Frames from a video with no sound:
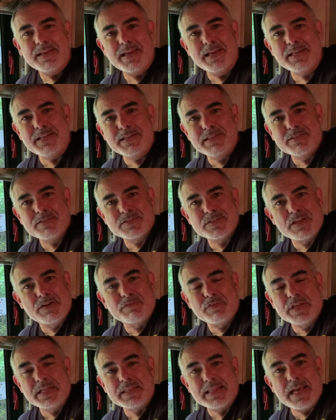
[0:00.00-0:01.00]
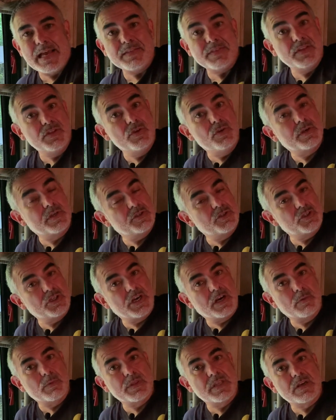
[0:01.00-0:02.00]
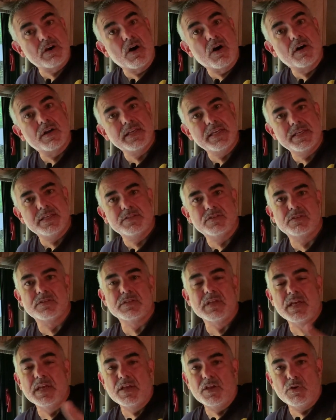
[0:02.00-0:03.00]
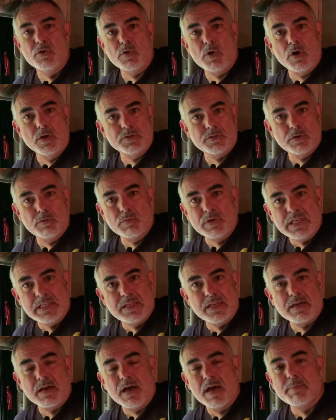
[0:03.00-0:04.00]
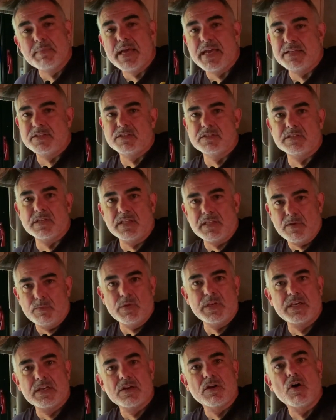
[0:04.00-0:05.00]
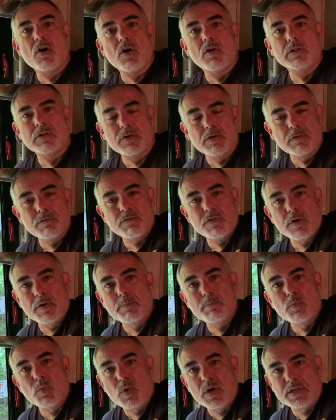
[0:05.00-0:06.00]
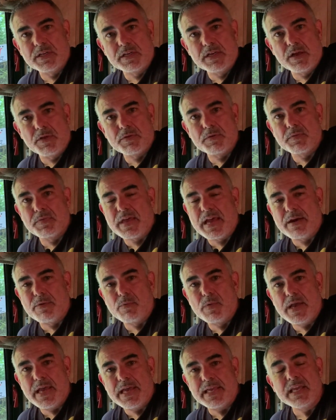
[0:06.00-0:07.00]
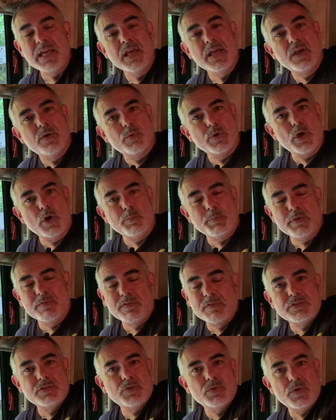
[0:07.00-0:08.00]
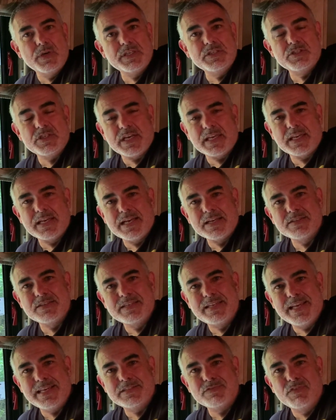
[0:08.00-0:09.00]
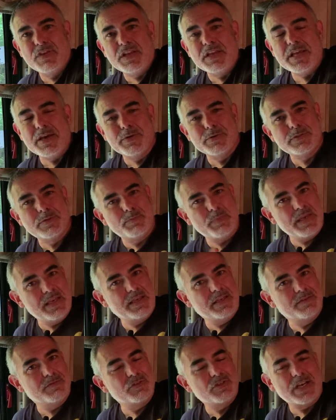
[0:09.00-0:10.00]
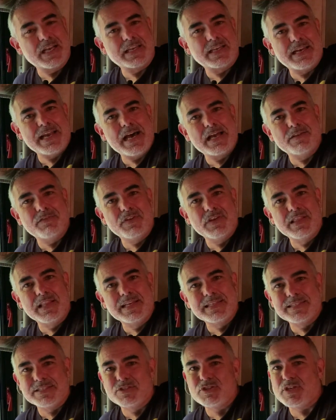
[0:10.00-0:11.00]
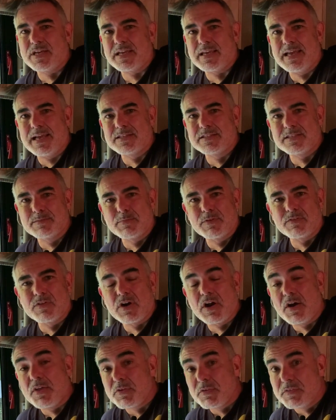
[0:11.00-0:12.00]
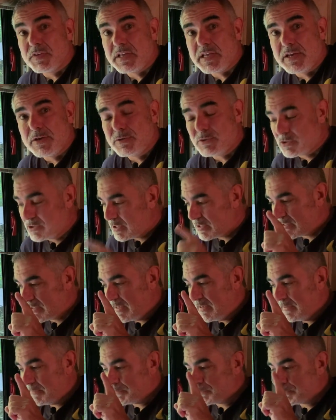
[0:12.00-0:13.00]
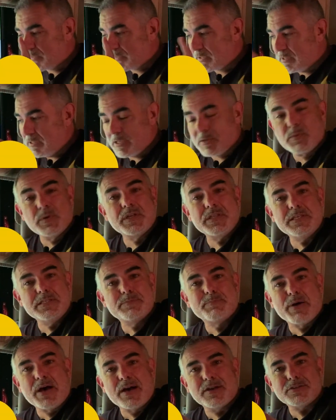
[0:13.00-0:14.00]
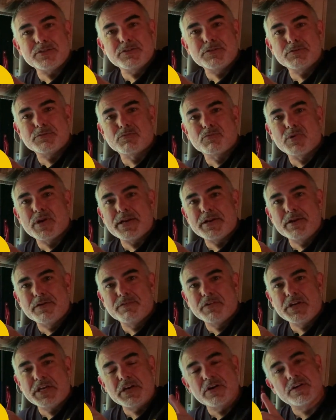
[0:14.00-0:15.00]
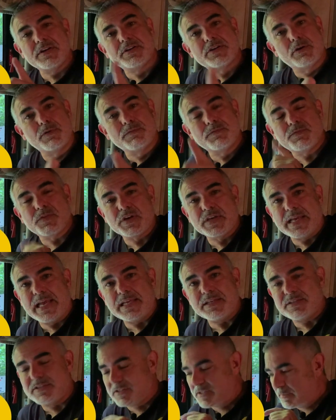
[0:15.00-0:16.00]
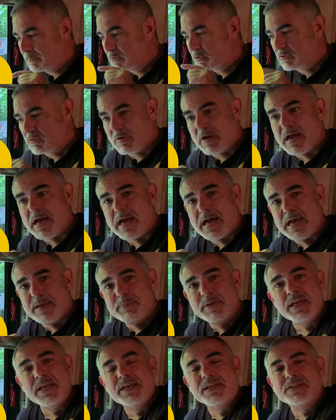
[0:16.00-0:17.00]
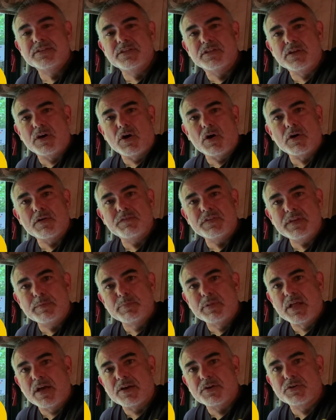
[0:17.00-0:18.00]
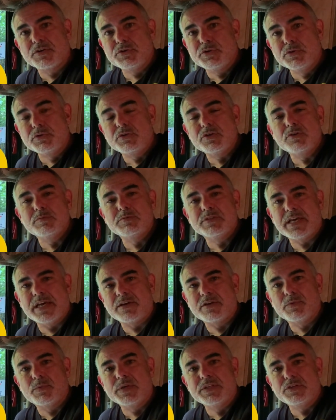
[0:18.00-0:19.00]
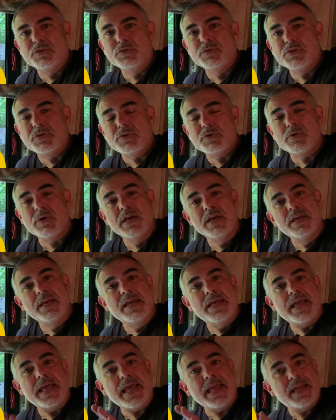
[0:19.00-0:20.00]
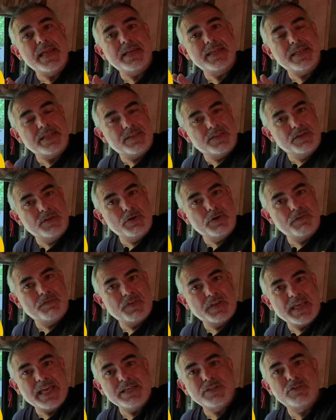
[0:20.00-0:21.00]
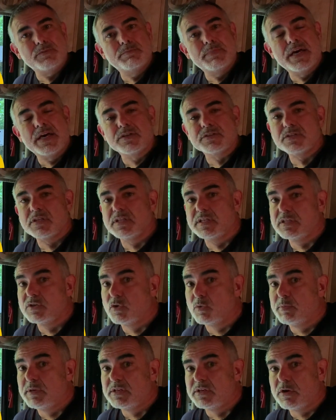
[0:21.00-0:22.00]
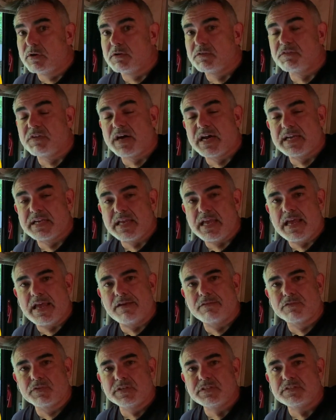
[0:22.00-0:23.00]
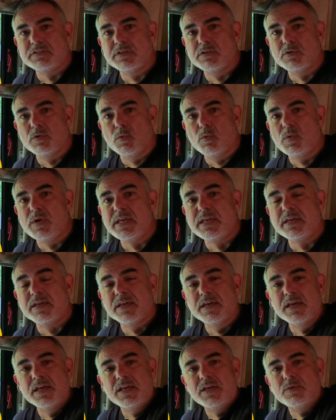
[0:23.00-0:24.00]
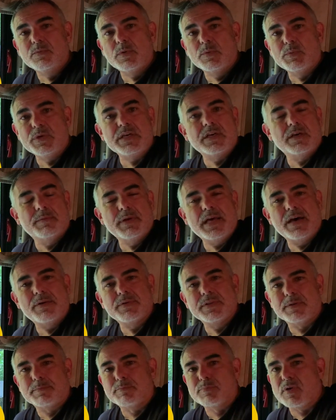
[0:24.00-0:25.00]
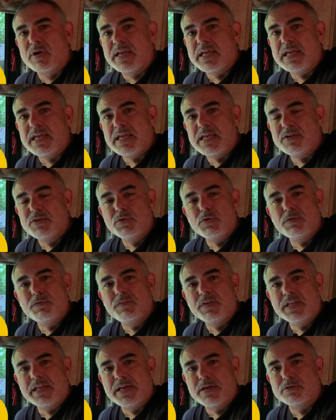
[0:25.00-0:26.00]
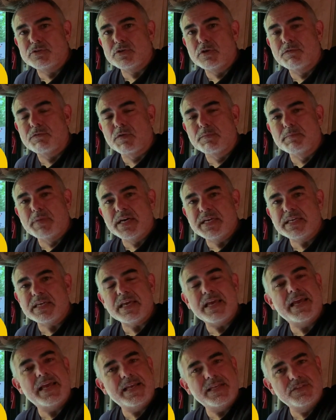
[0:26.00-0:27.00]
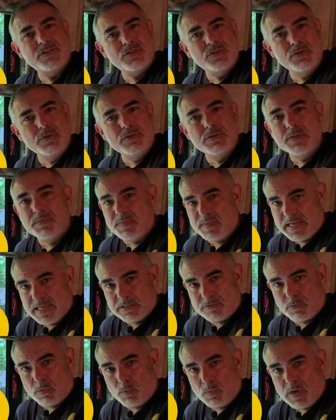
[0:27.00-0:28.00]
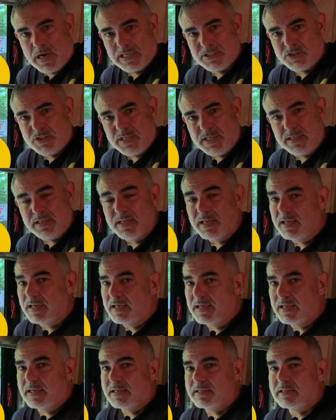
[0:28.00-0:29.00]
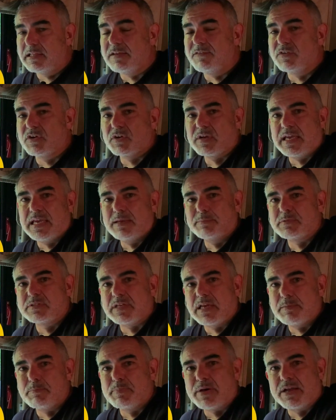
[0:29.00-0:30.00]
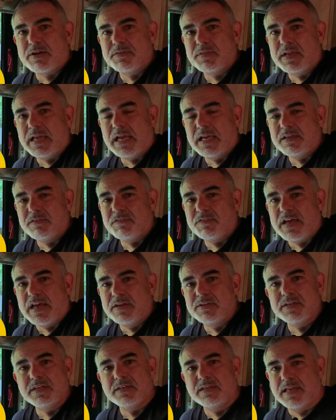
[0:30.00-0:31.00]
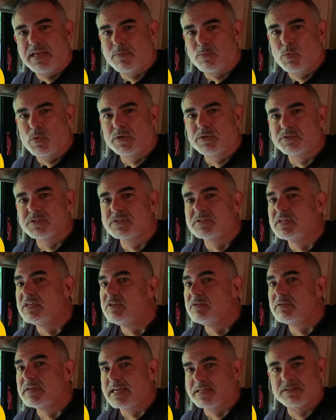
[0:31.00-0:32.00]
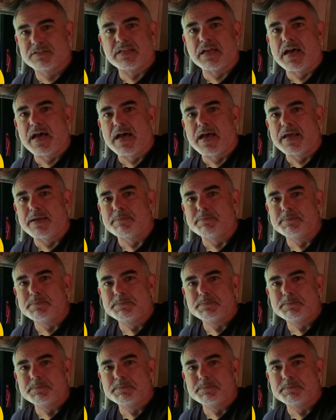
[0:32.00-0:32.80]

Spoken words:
any stuff like that that you could share with the audience who also read the comments, and then we can all learn from one another that way. We hope you've enjoyed checking out today's video, and speaking of check it out, if you'd like to check out some of our other videos, just click one of these boxes right over here, and don't forget to subscribe to the RV Blogger YouTube channel when you do, and hit the notification bell so that you'll be notified every single week when we come out with a brand new video. So for Mike and Susan, thanks for watching. Leave your campsite better than how you found it, and we'll see you next time.